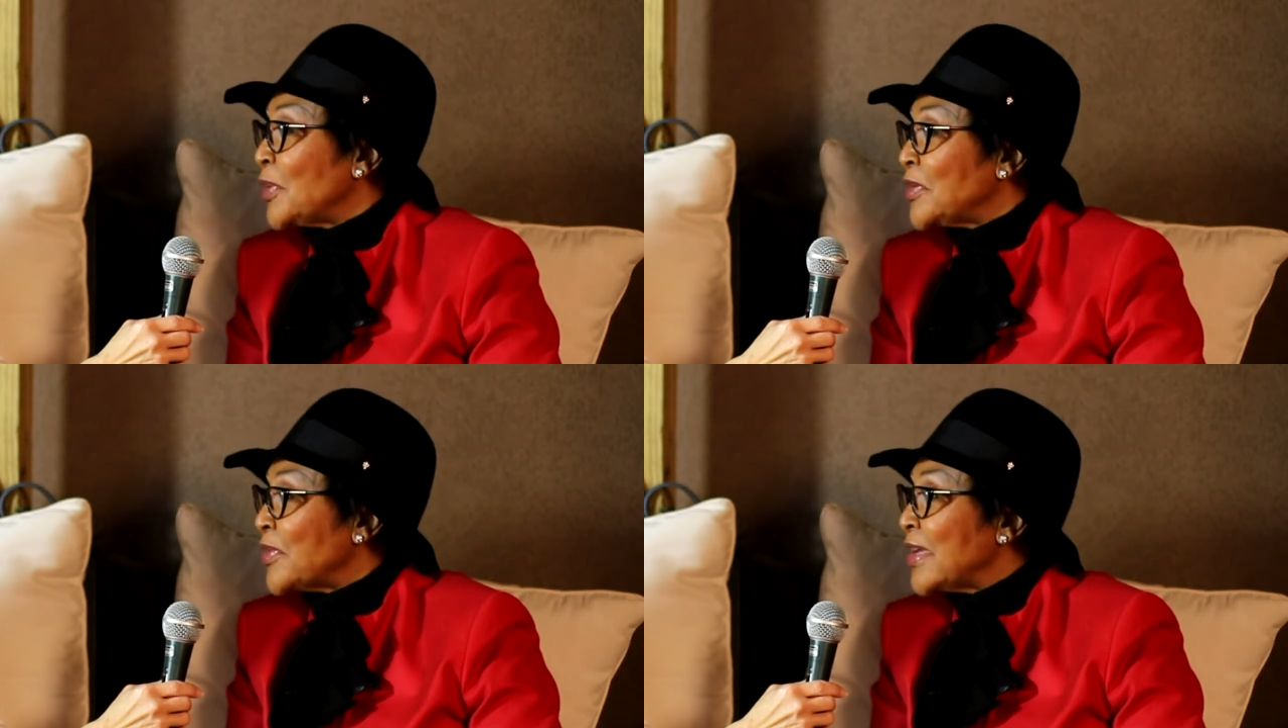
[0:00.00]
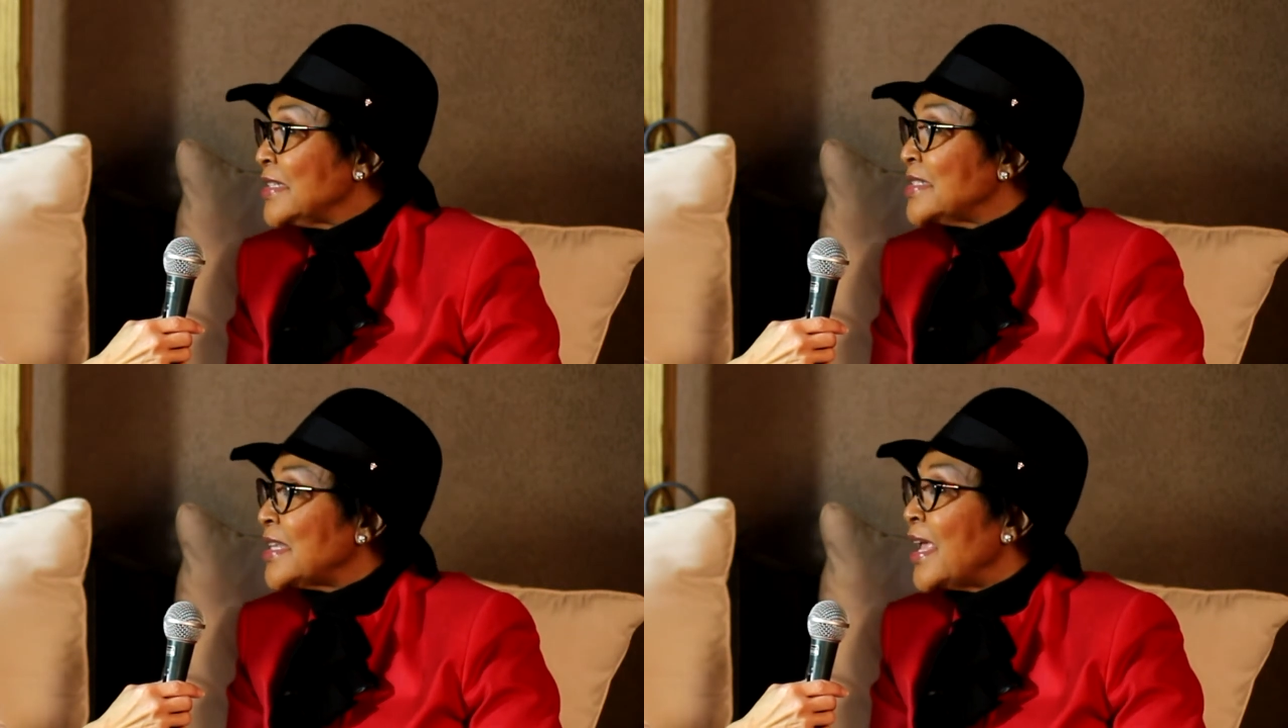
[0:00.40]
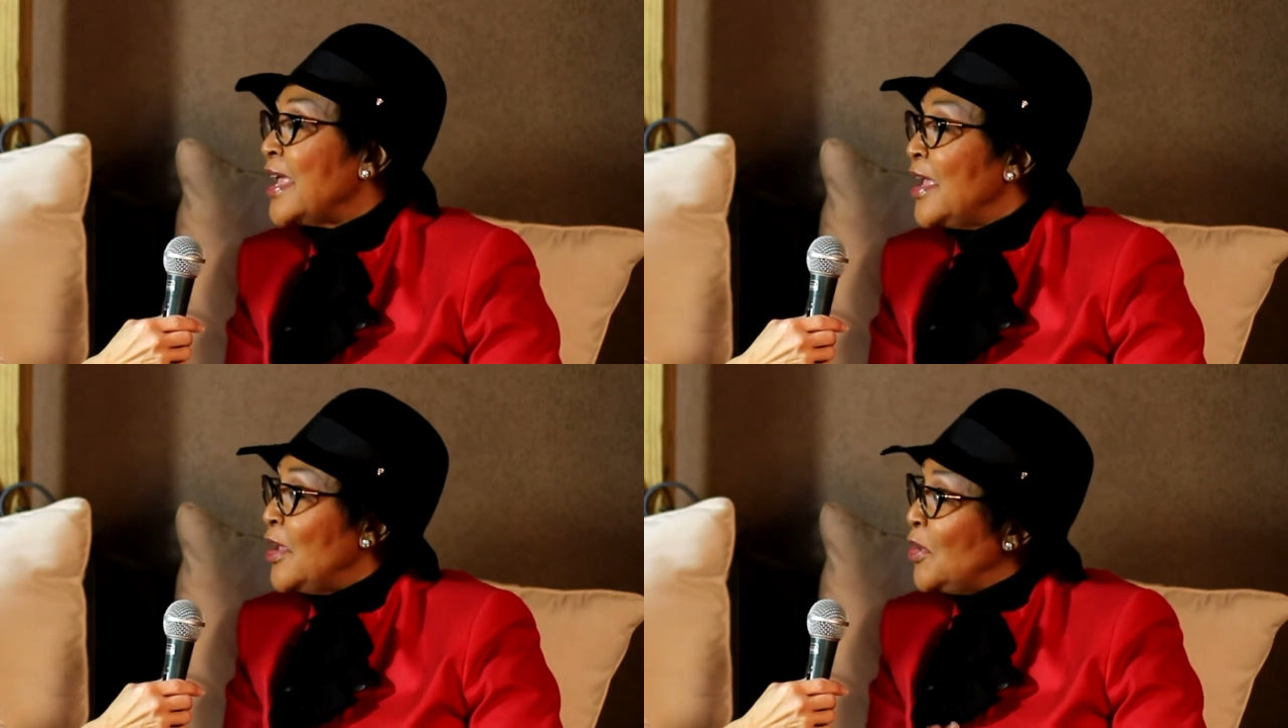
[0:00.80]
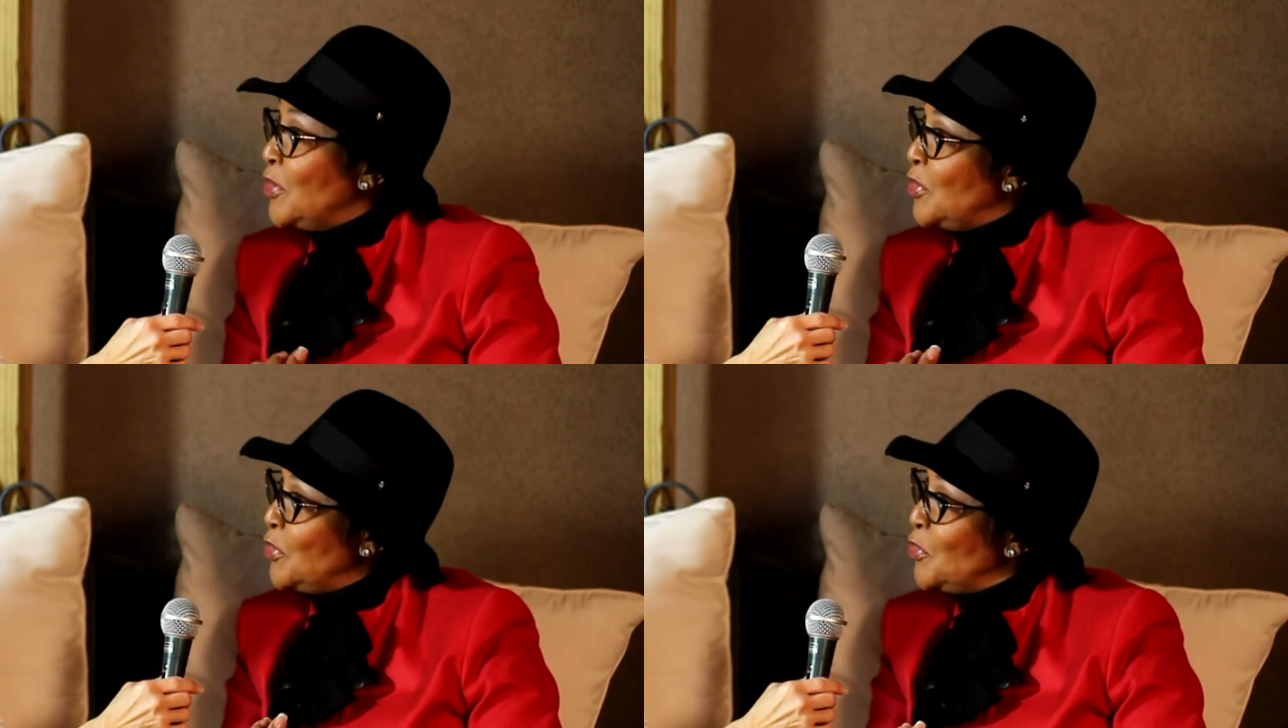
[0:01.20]
Ronald Reagan say,
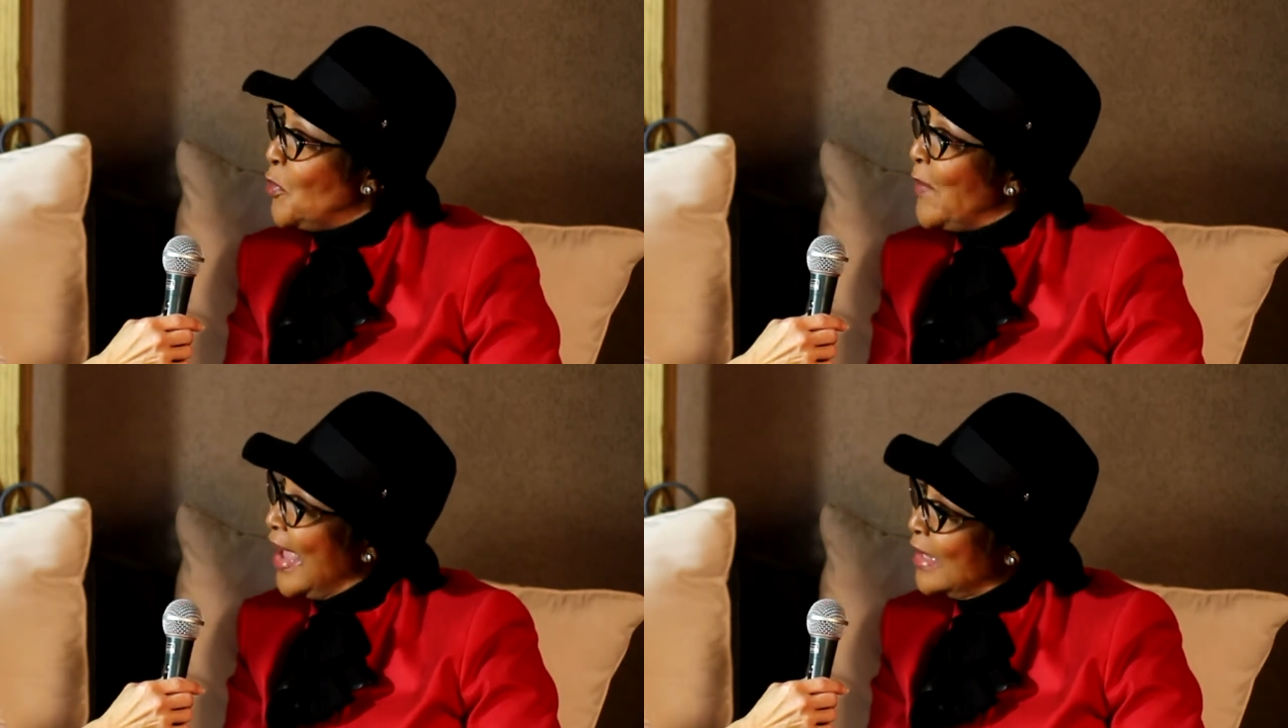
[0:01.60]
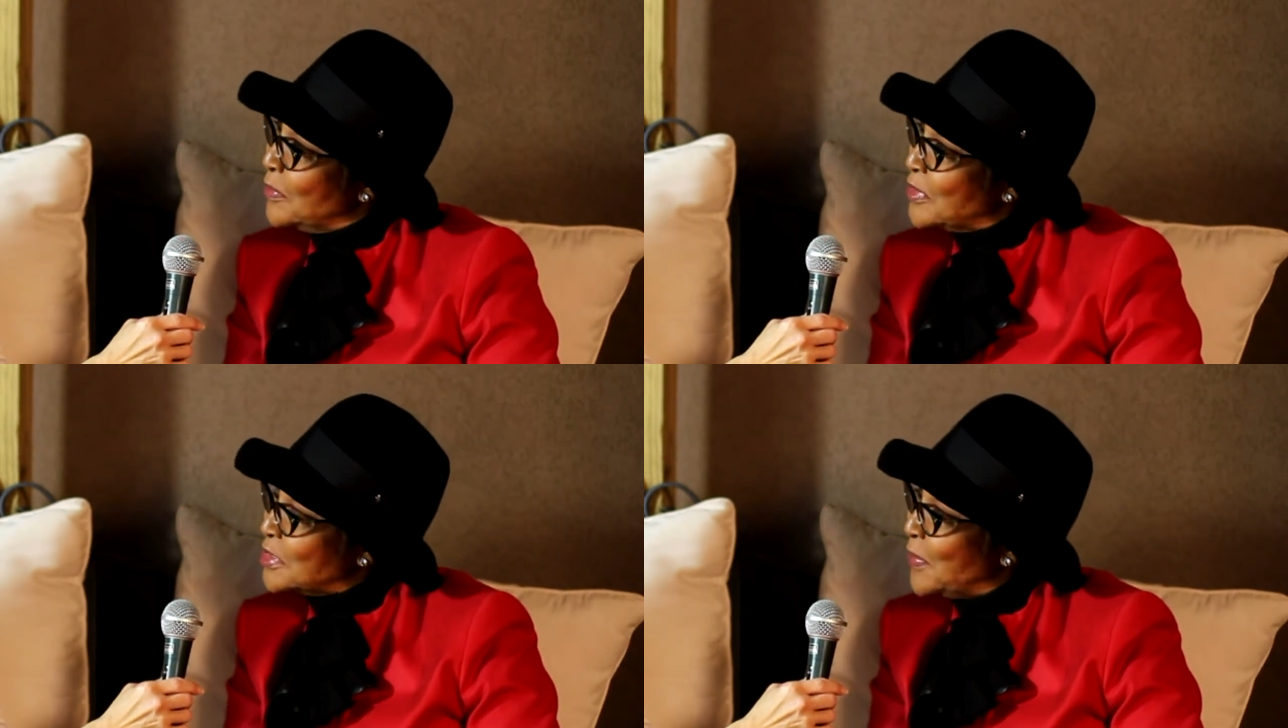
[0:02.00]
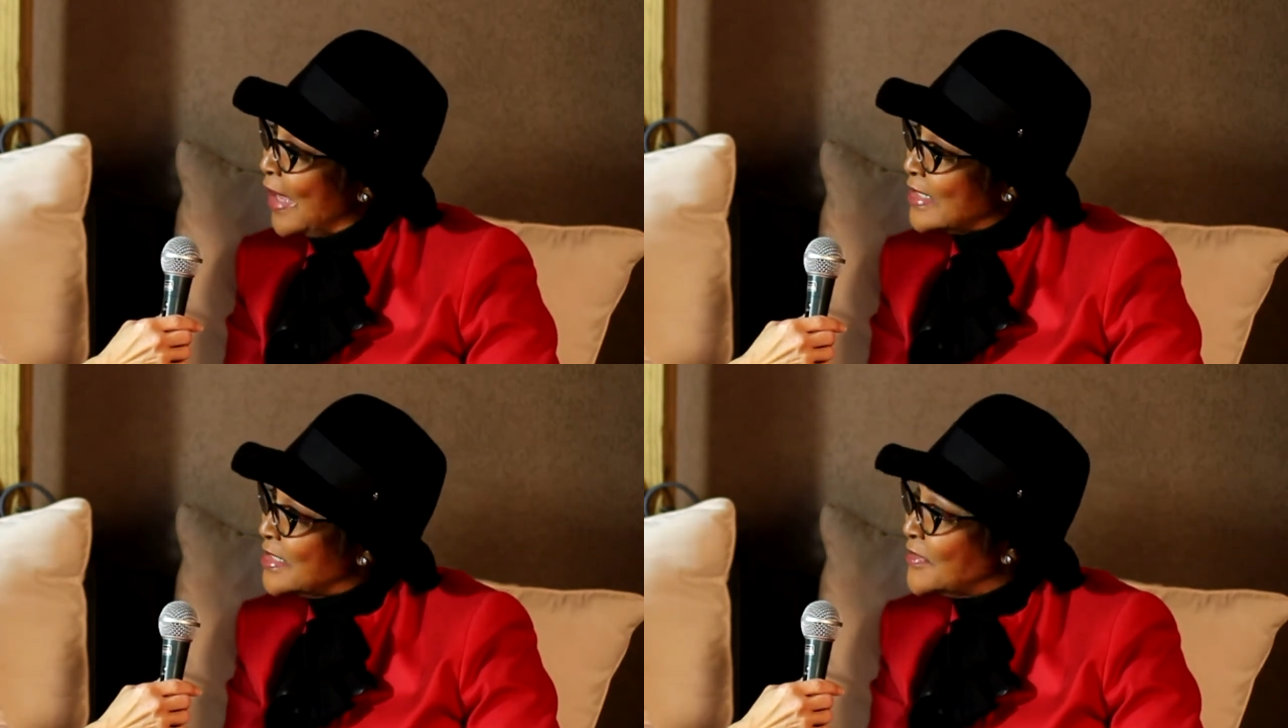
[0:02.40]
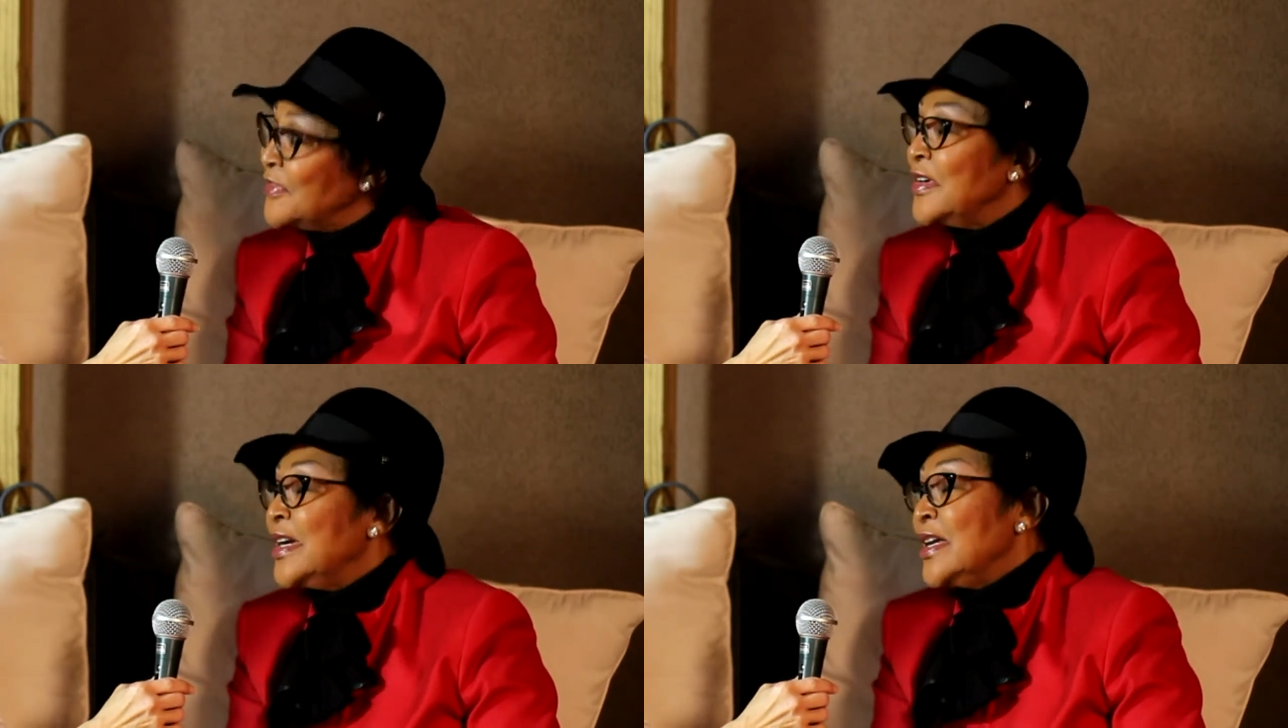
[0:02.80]
humane perspective.